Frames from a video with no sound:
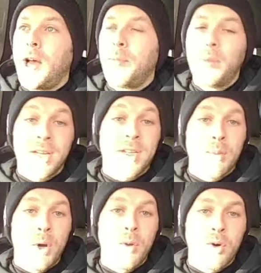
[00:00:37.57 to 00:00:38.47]
Bit
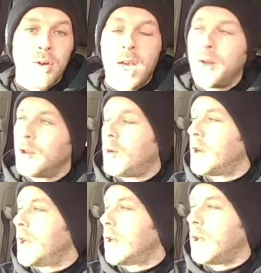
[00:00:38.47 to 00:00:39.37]
disappointed we couldn't get another one
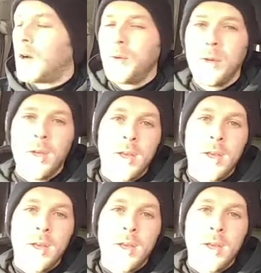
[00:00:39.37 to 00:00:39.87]
in on loan,